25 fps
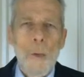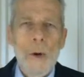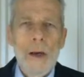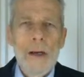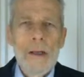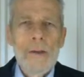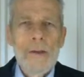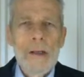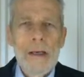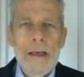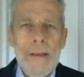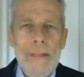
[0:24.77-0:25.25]

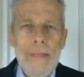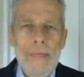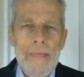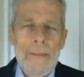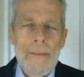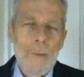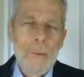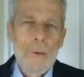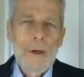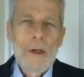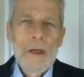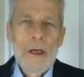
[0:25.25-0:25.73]
Well,
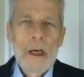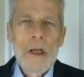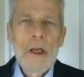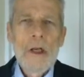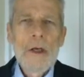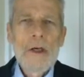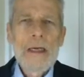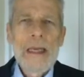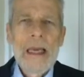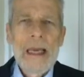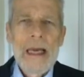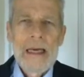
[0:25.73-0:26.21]
we're going to
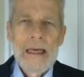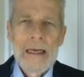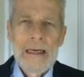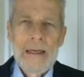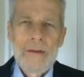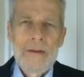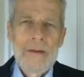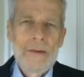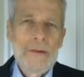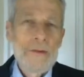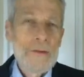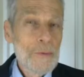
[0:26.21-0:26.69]
look
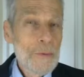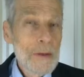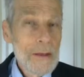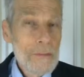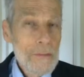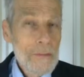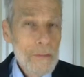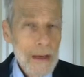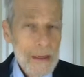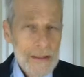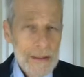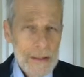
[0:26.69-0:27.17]
at the
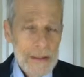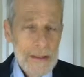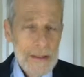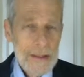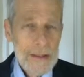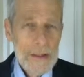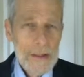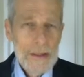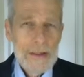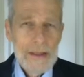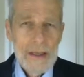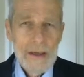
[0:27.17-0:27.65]
three
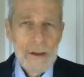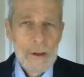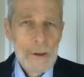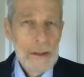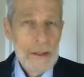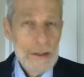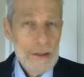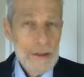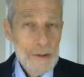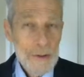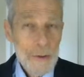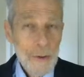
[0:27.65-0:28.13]
messages that
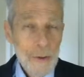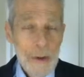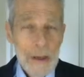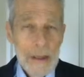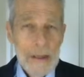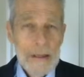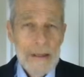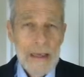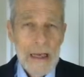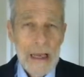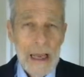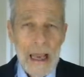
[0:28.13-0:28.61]
are
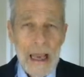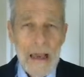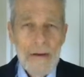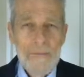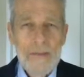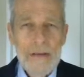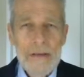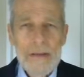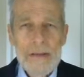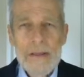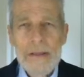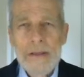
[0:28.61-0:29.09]
historic to
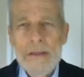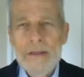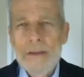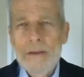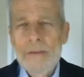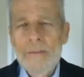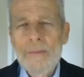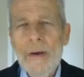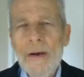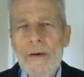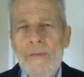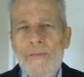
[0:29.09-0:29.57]

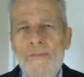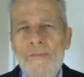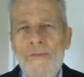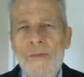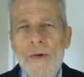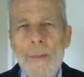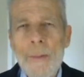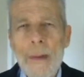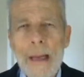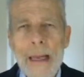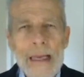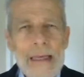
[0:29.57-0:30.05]
Adventism
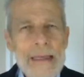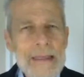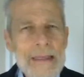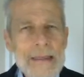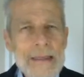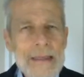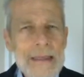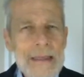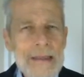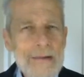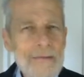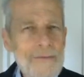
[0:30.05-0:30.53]
from
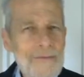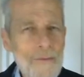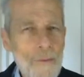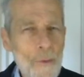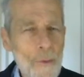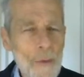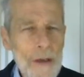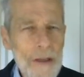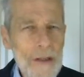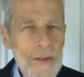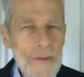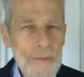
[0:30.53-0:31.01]

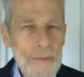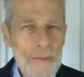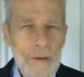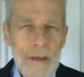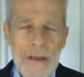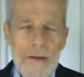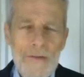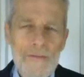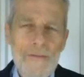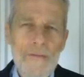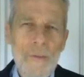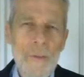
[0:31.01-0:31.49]

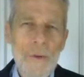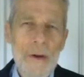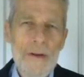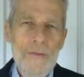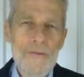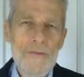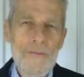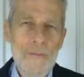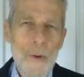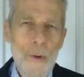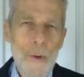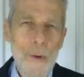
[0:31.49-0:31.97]
1843 and
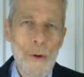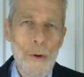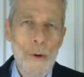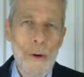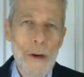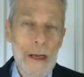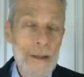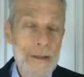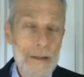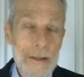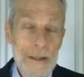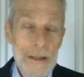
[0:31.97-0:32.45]

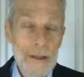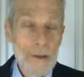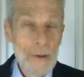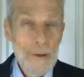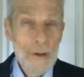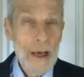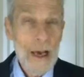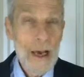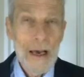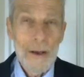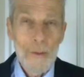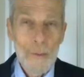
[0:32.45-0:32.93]
44, and they
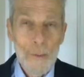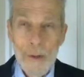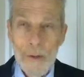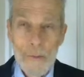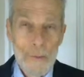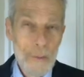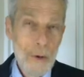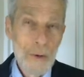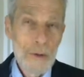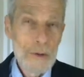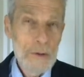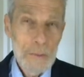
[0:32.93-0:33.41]
are not
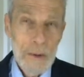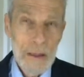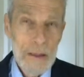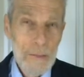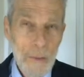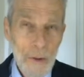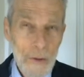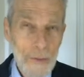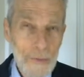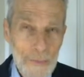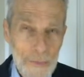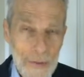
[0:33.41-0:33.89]
what most
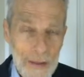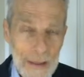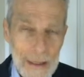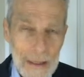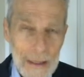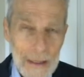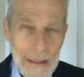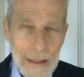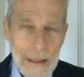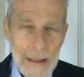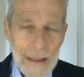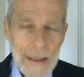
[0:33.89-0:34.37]
people
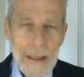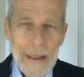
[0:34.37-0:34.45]
think